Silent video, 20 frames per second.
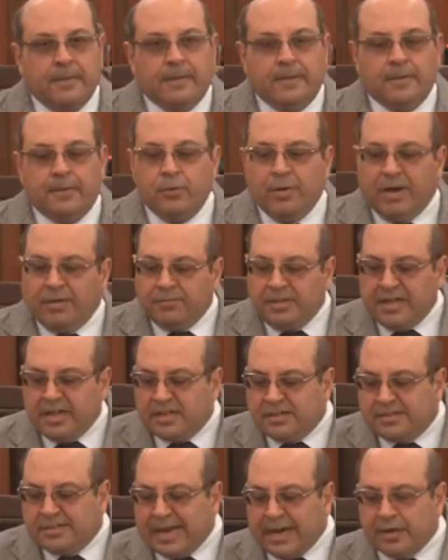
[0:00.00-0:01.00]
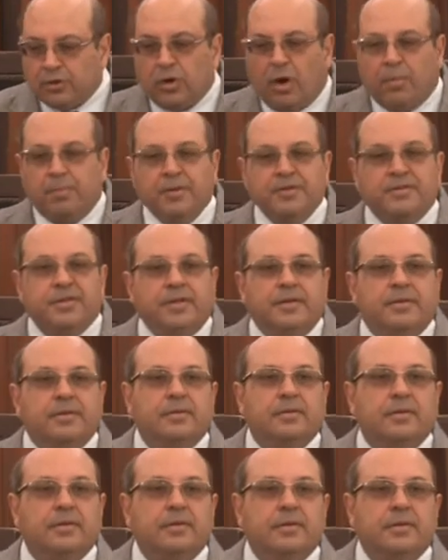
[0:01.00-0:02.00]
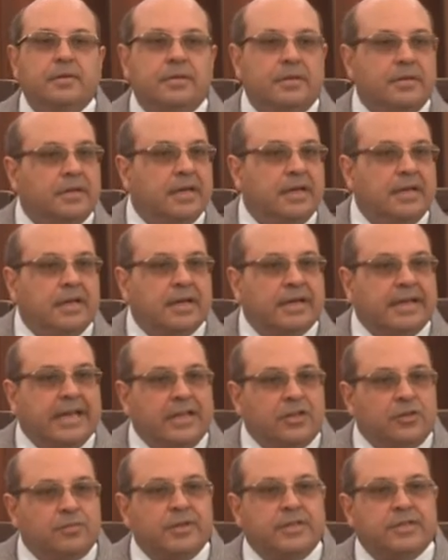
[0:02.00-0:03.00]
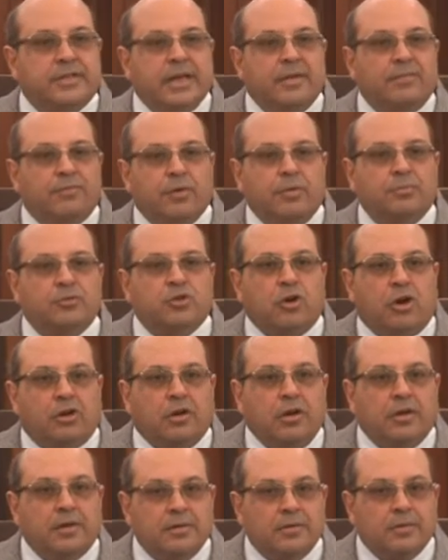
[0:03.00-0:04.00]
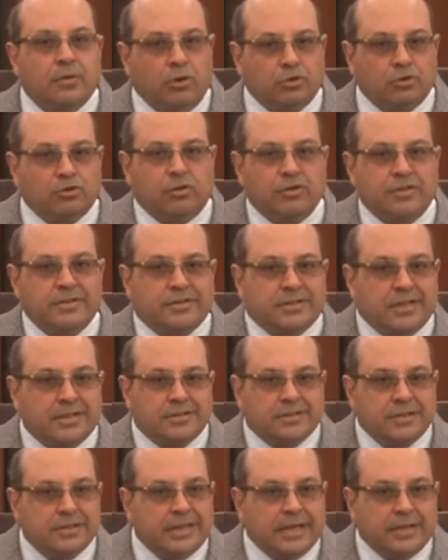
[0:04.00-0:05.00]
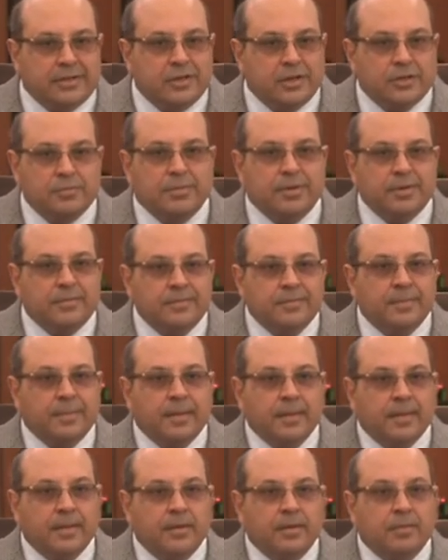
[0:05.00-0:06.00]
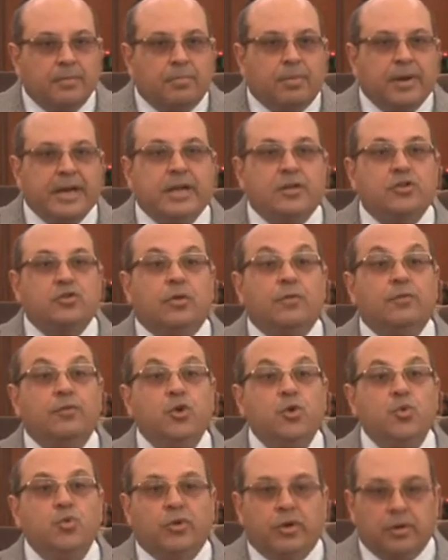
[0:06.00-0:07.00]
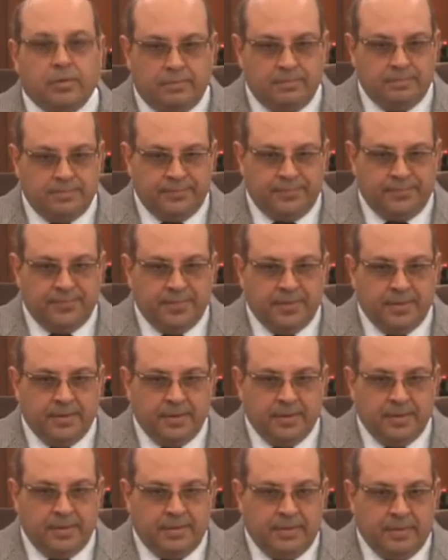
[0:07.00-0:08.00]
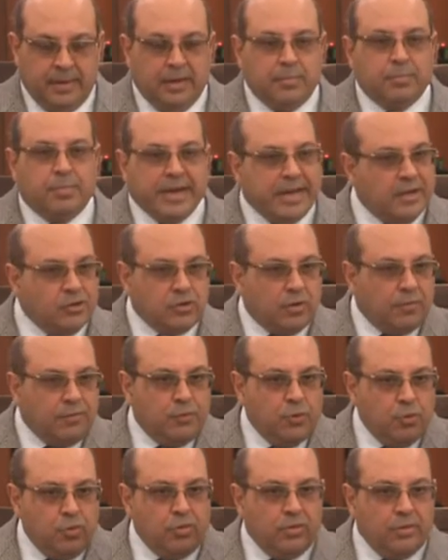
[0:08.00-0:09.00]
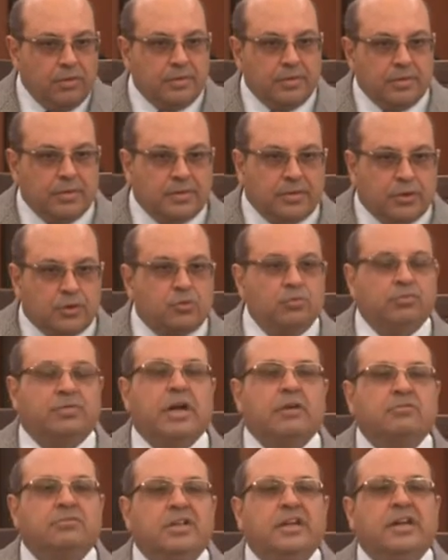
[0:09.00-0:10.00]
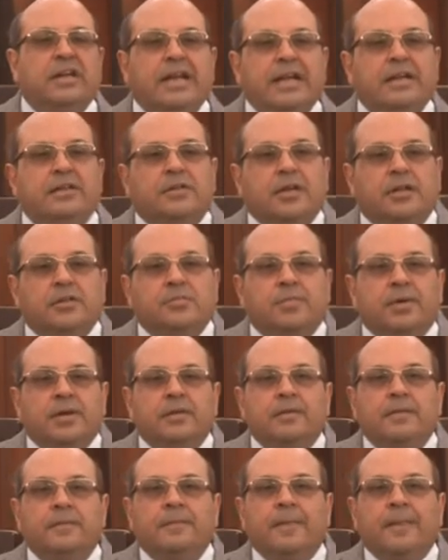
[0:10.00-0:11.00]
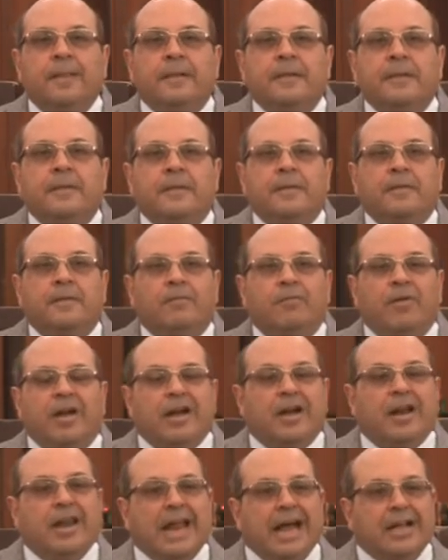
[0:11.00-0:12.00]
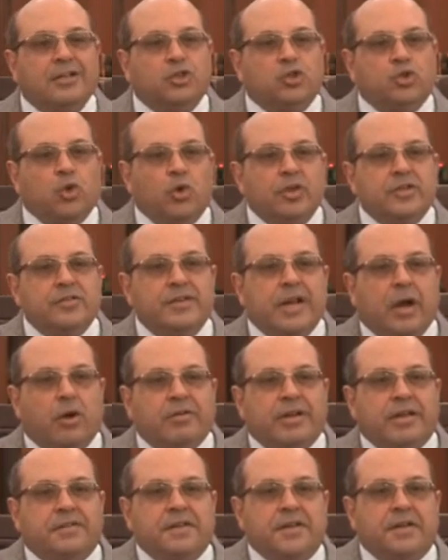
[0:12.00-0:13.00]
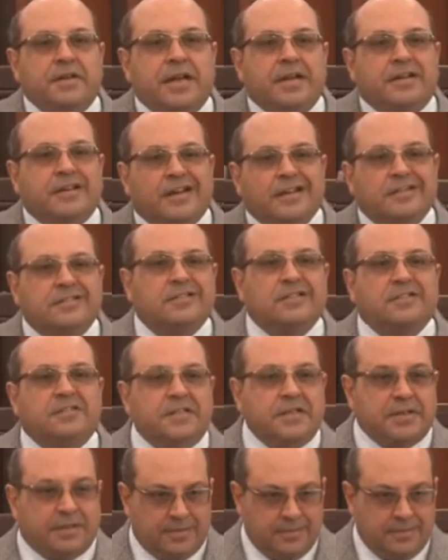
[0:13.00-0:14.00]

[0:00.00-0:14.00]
You have the exact opposite in a case which came from Scotland, also discussed in that judgment, Braes of Doon. And Braes of Doon is a 2008 judgment where Glasgow is now designated as the seat.